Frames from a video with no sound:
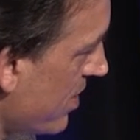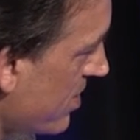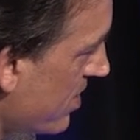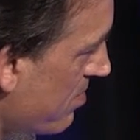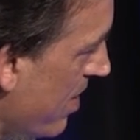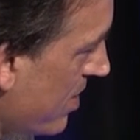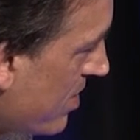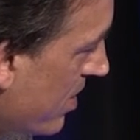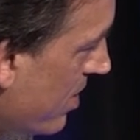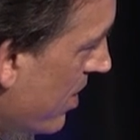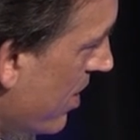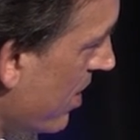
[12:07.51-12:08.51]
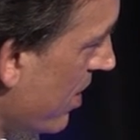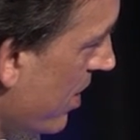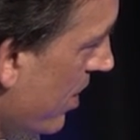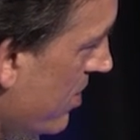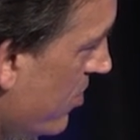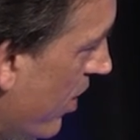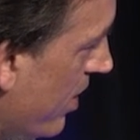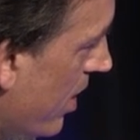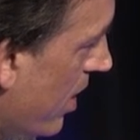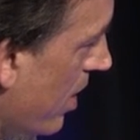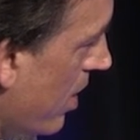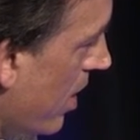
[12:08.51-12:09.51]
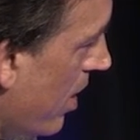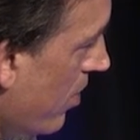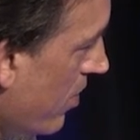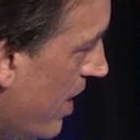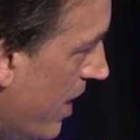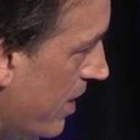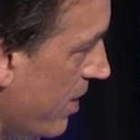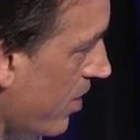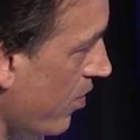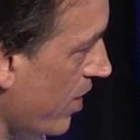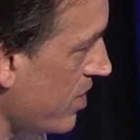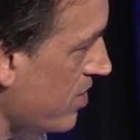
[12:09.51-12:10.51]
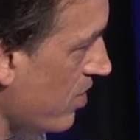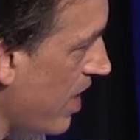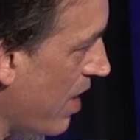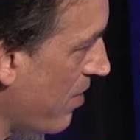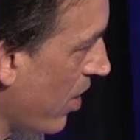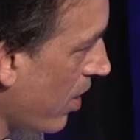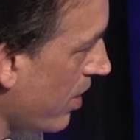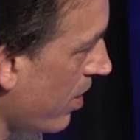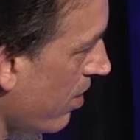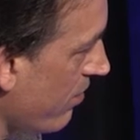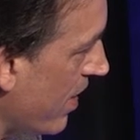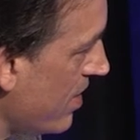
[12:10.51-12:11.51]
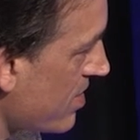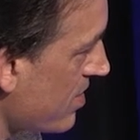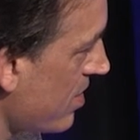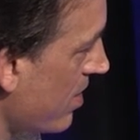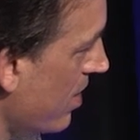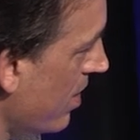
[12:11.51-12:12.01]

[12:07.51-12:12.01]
This is meant to illustrate a 180 degrees or dimeric interface